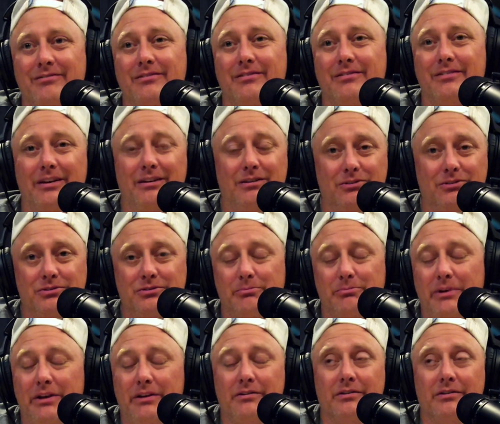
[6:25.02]
it looks
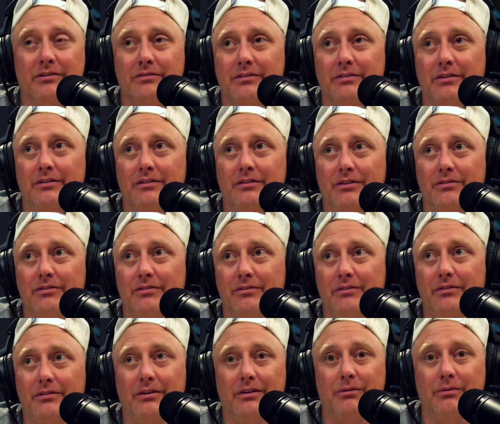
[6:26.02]
amazing. It doesn't look
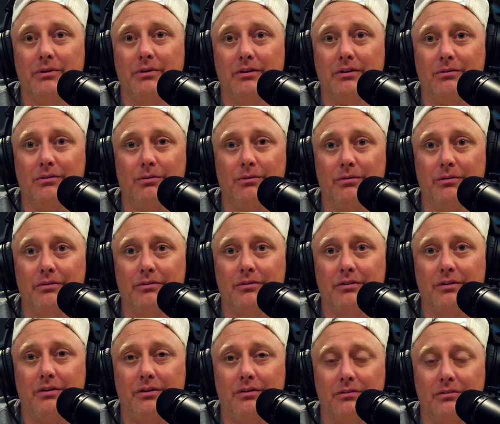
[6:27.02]
like we cut corners at
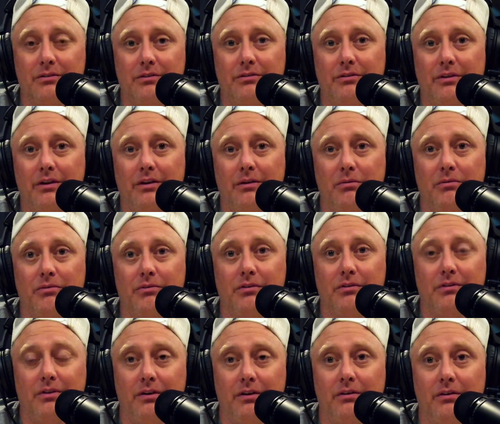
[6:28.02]
all. It looks like it was
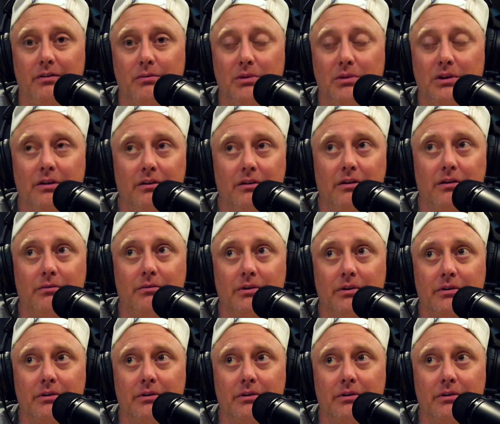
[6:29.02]
intended to be done that way,